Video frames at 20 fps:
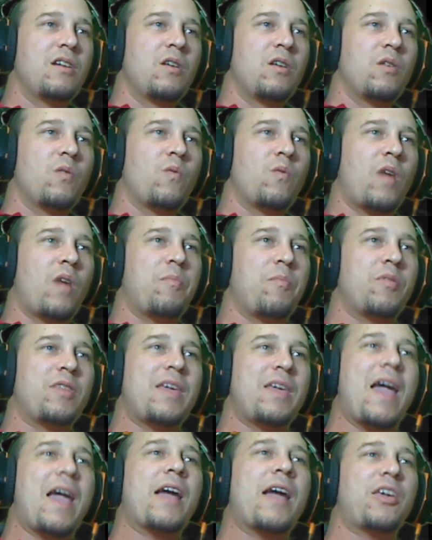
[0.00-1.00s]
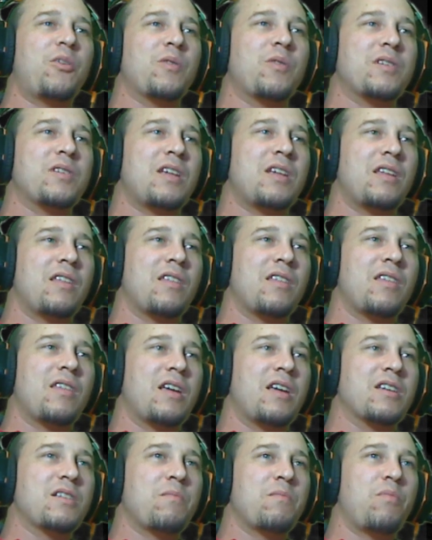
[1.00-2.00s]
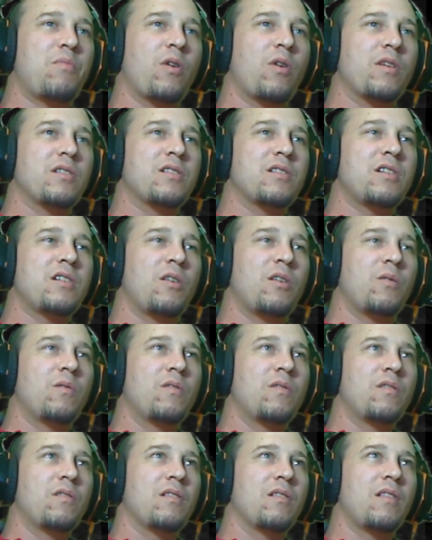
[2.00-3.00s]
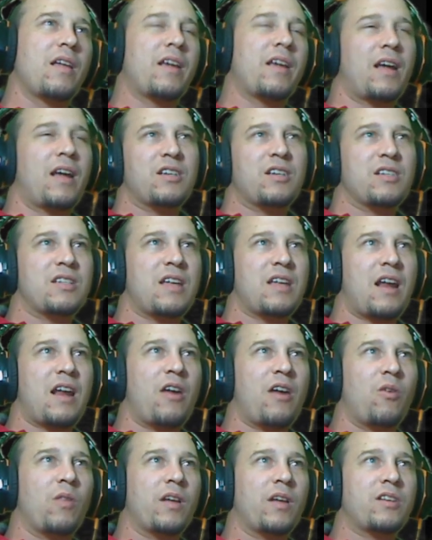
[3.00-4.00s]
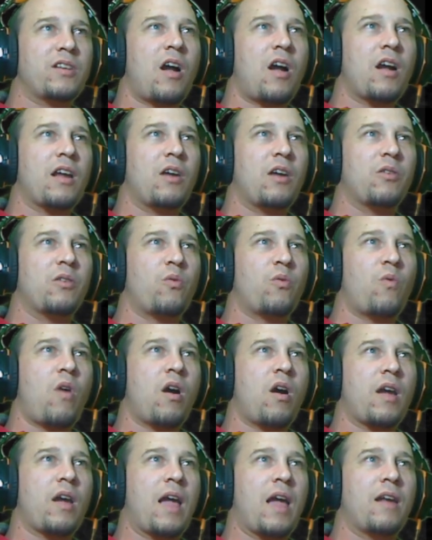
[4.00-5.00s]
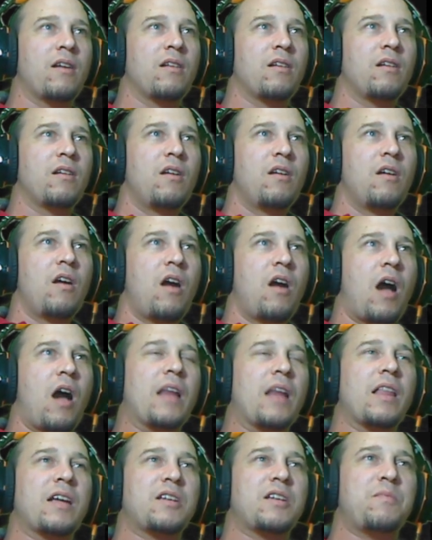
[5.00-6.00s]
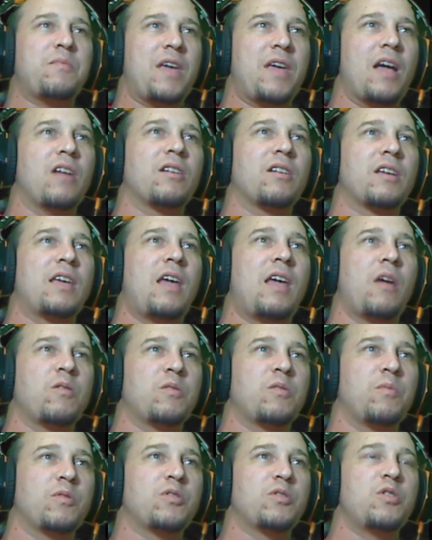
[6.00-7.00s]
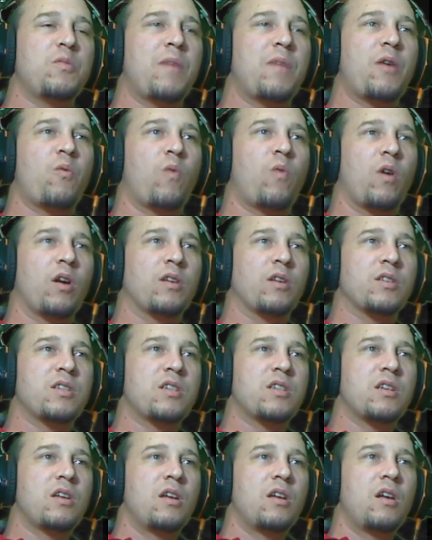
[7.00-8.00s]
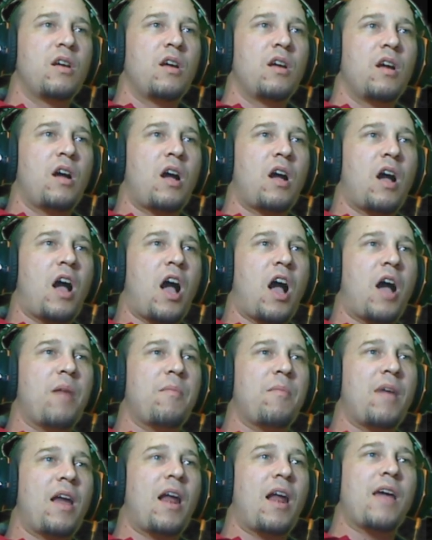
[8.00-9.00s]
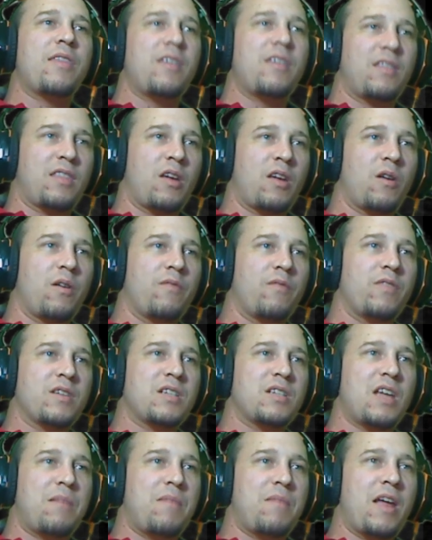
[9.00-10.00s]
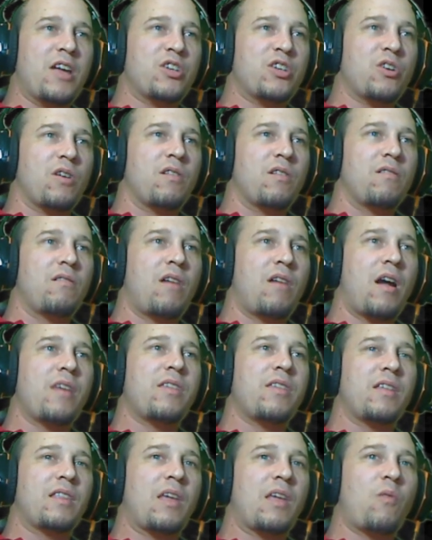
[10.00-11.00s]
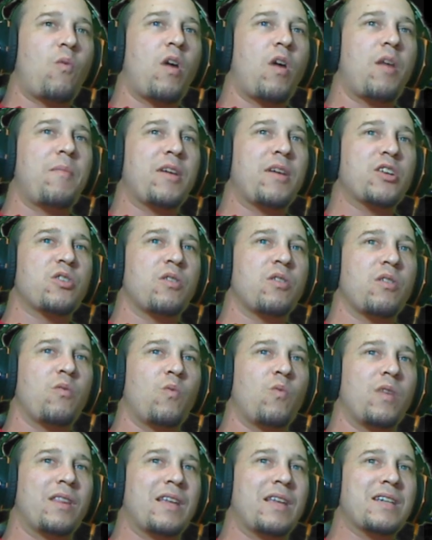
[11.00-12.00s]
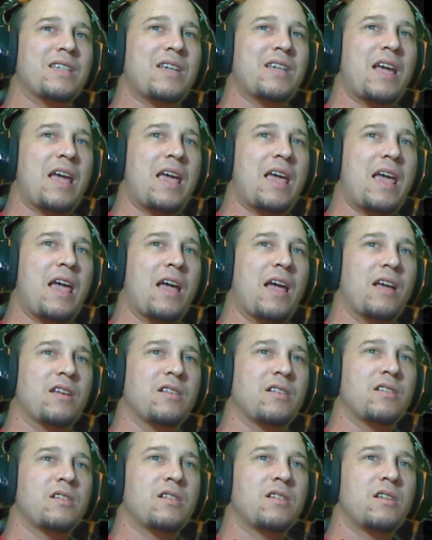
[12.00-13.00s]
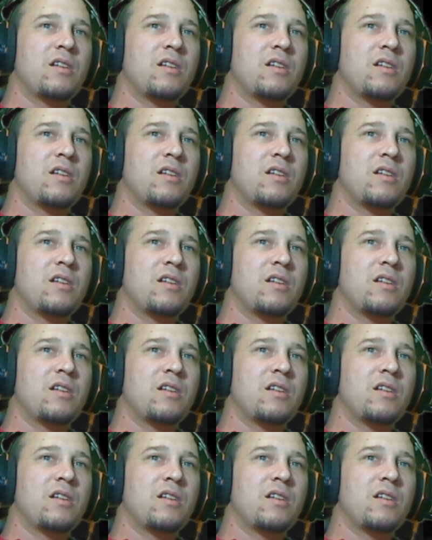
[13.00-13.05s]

right. But the accuracy of the thing is important too. Like I just said, I don't like talking out the wrong end. I like to be held accountable to my words, and I think they're of the same nature. I think they want to make sure that what they say is